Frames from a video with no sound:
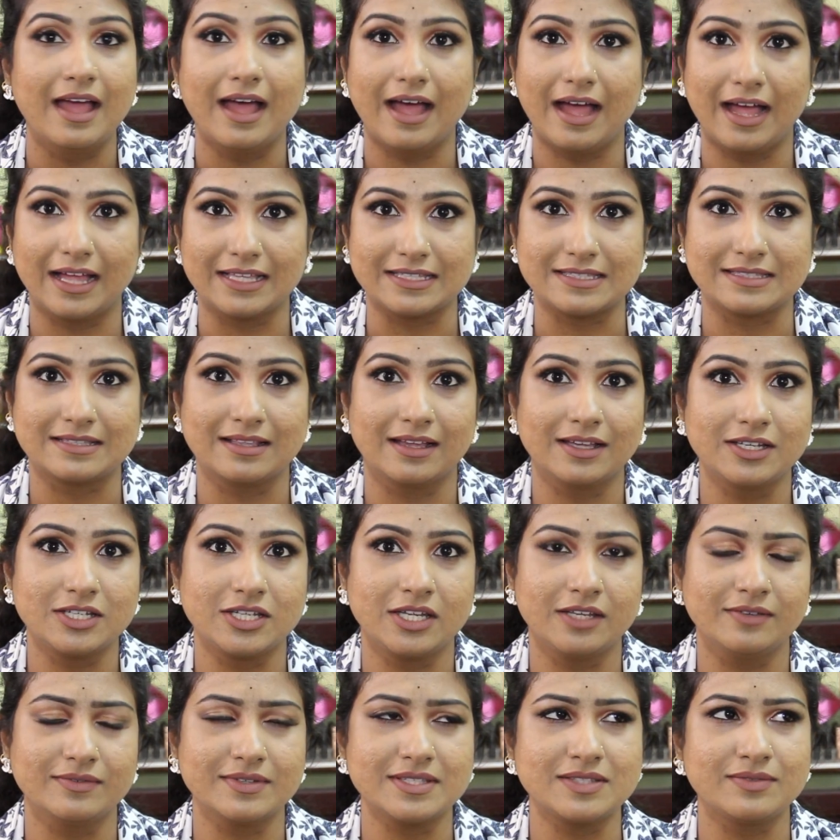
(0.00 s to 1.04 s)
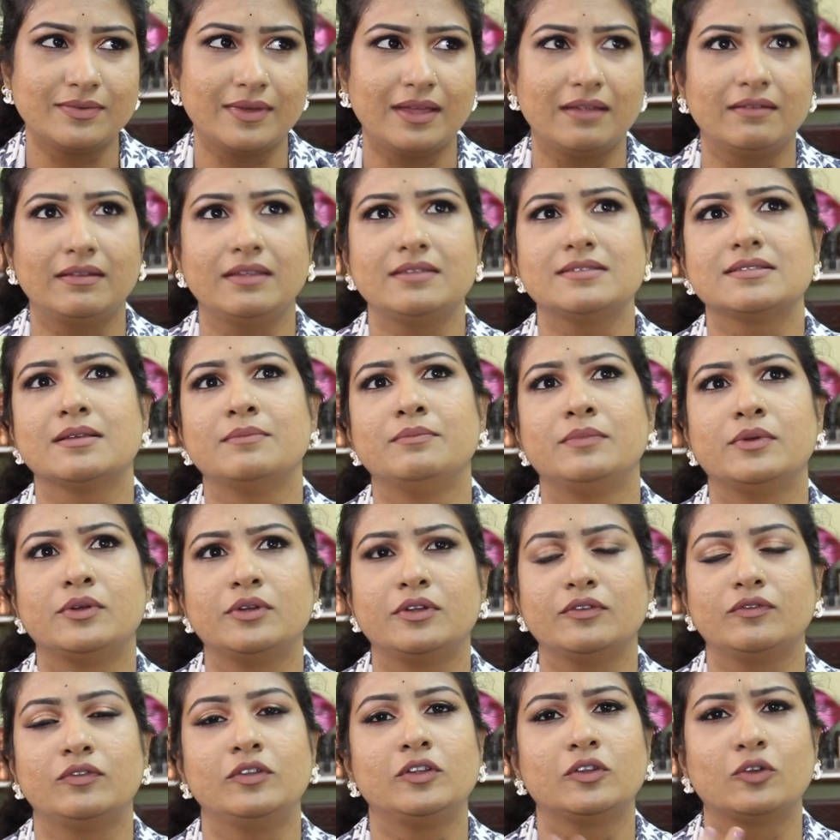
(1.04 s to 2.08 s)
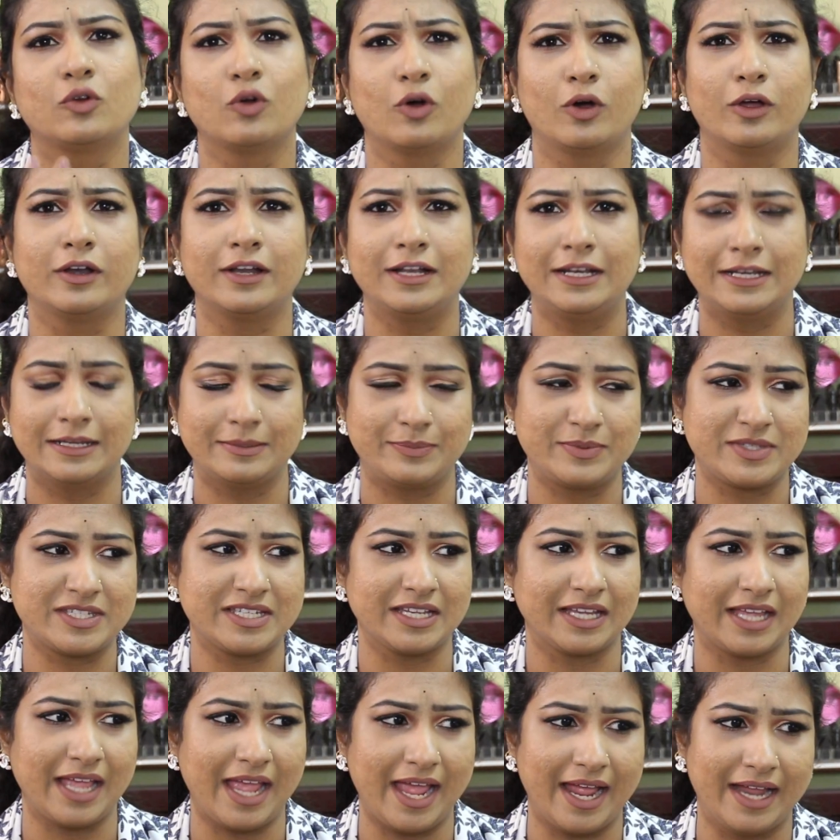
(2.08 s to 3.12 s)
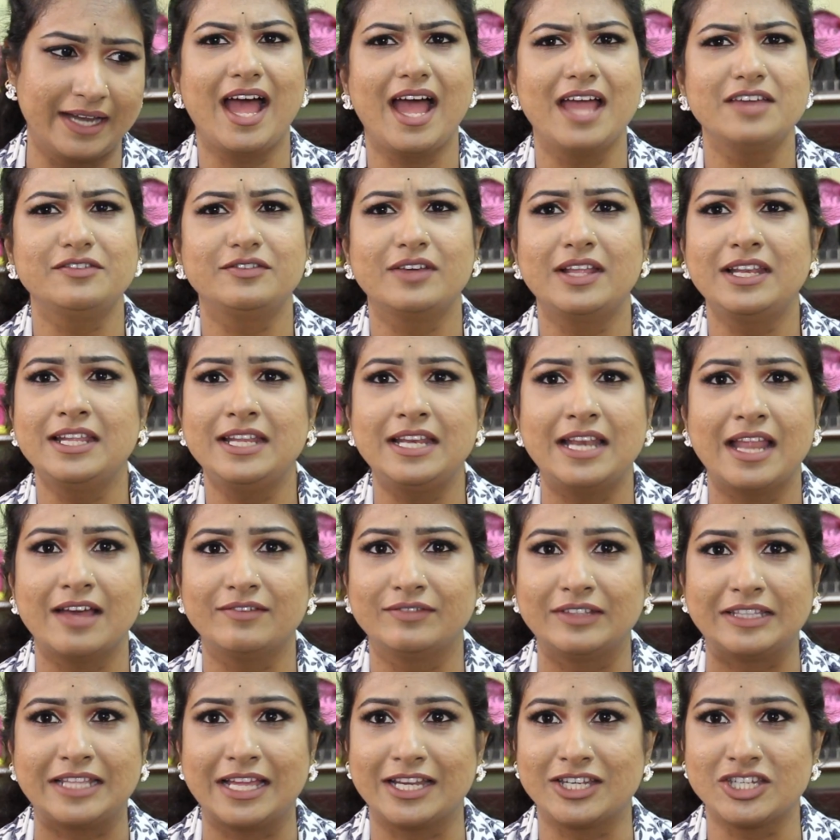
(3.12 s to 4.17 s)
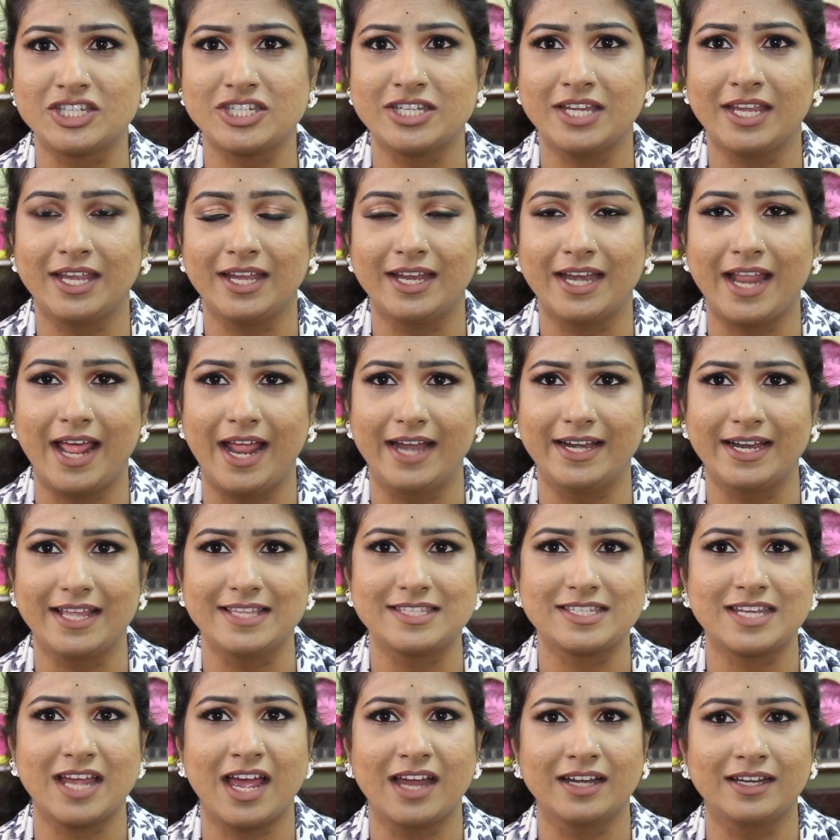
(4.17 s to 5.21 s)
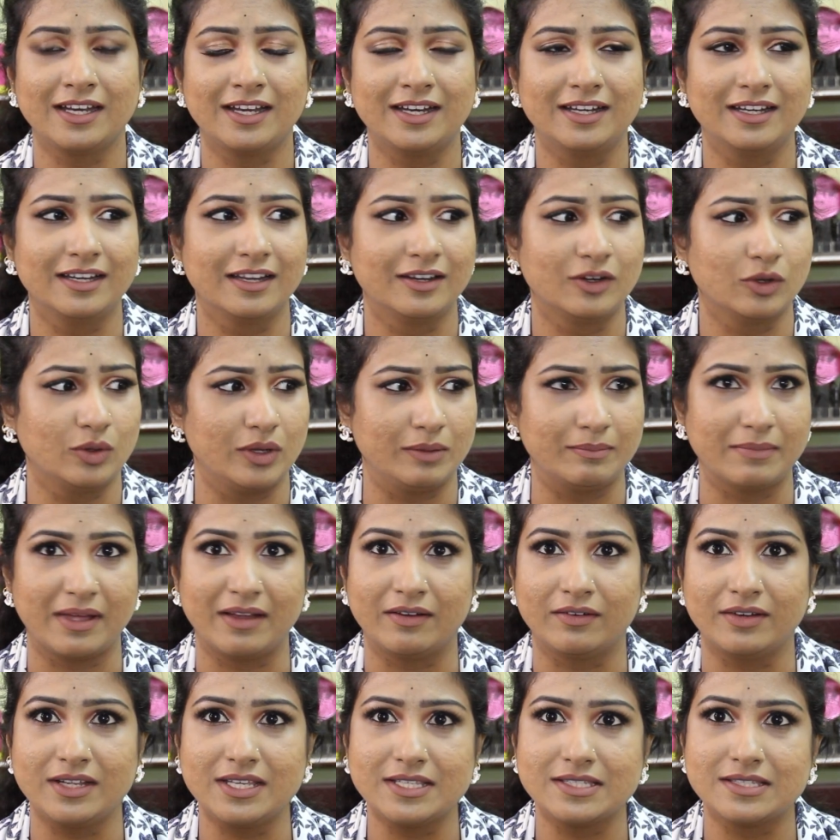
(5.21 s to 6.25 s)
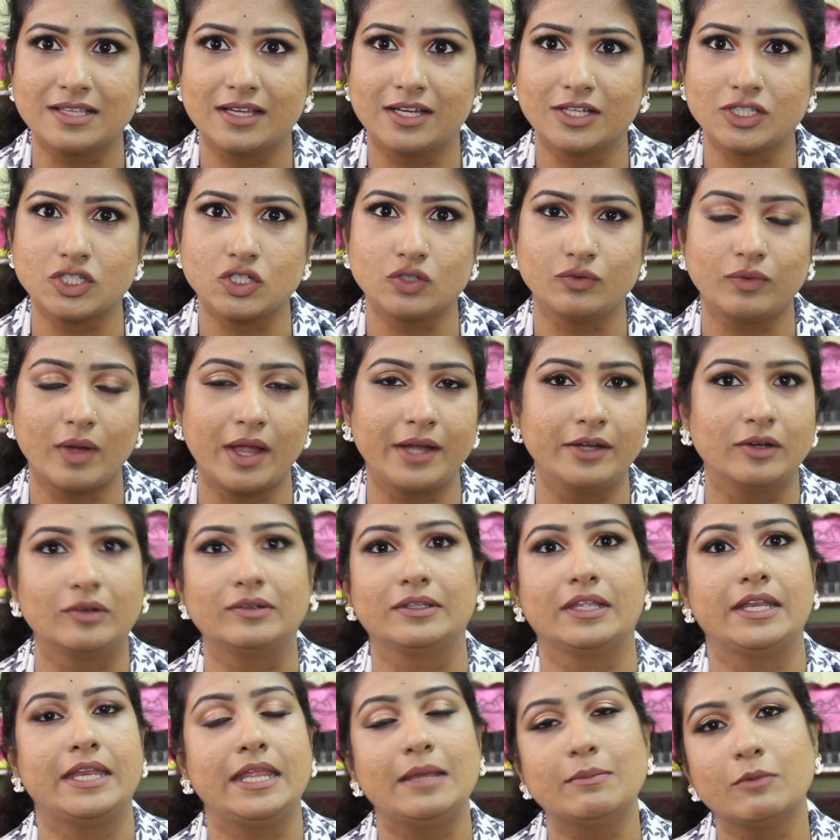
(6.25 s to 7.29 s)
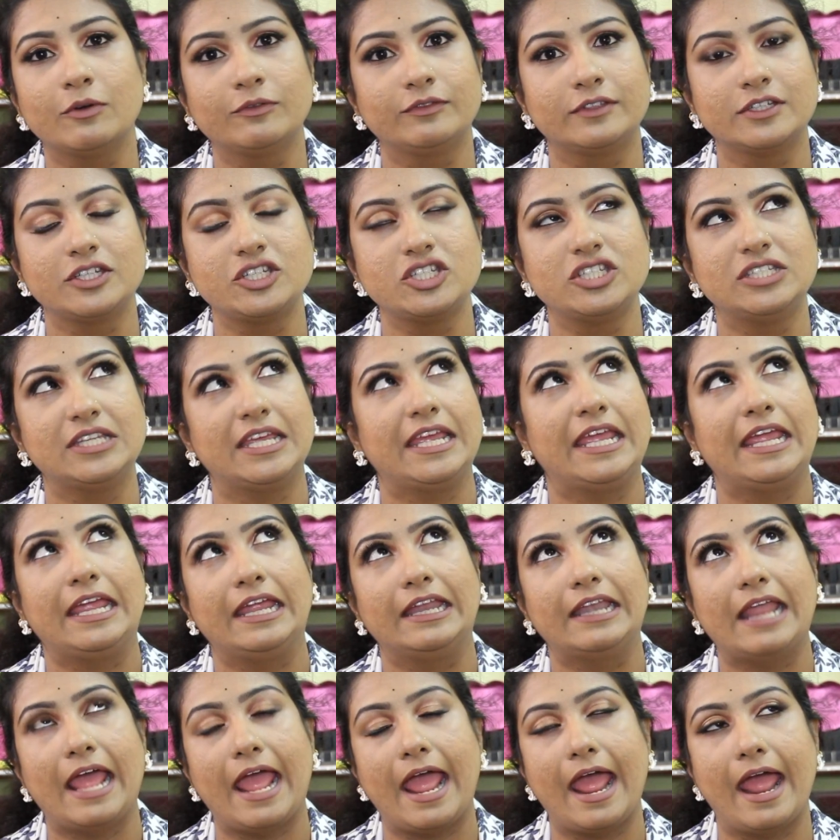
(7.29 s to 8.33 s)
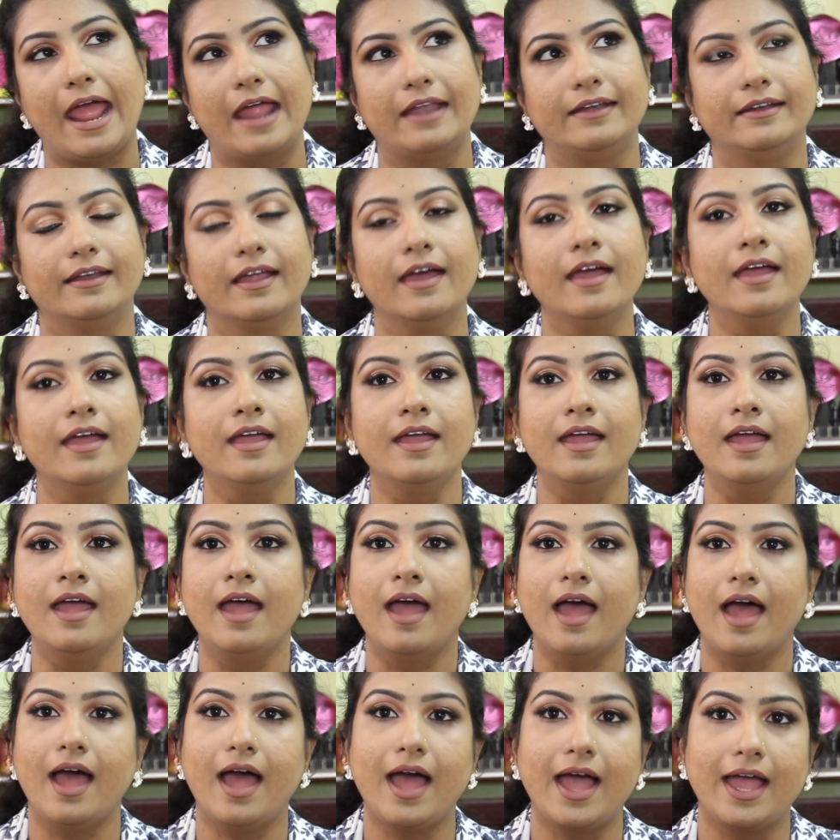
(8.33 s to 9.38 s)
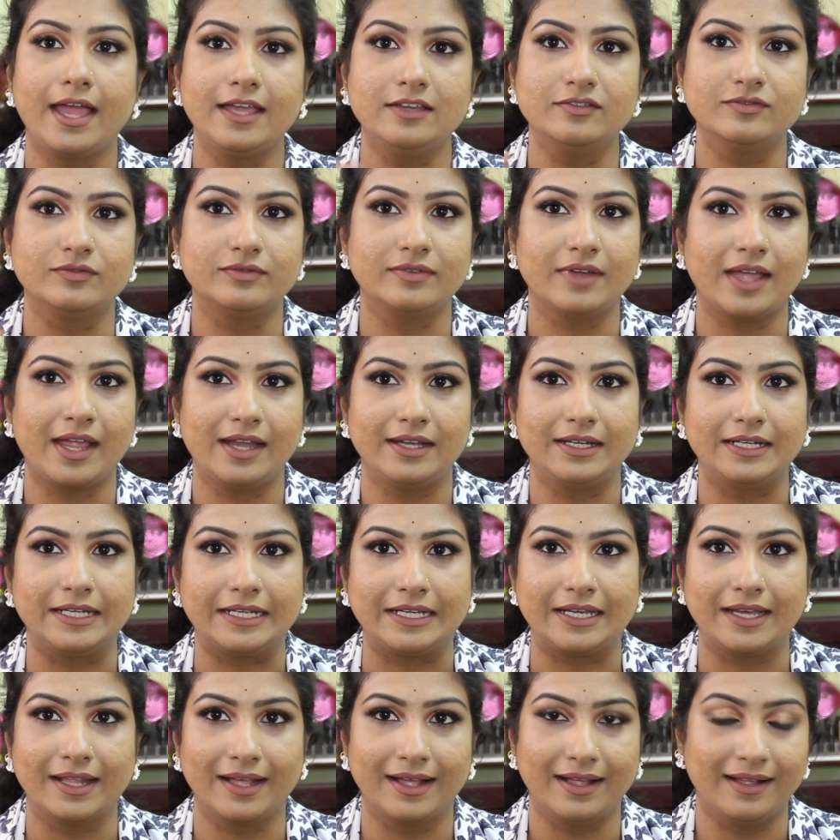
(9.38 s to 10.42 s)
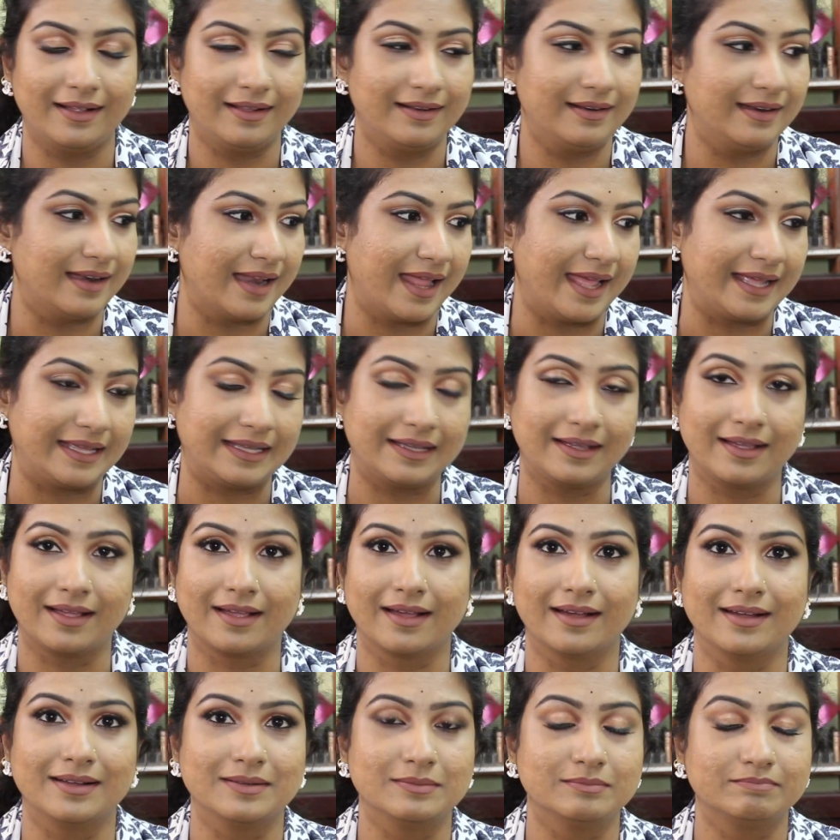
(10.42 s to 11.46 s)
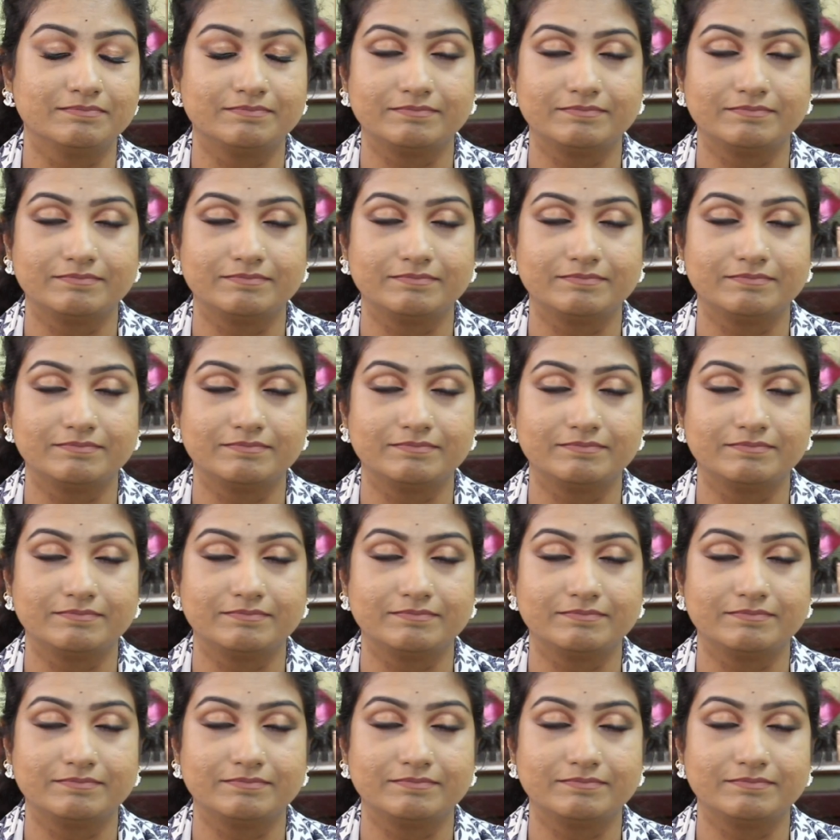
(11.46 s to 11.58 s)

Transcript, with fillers: Asa, she was wearing some beautiful coral lipstick and I fell in love with that shade, and I started doing my research to find out the name of the shade, and I went uh, like uh,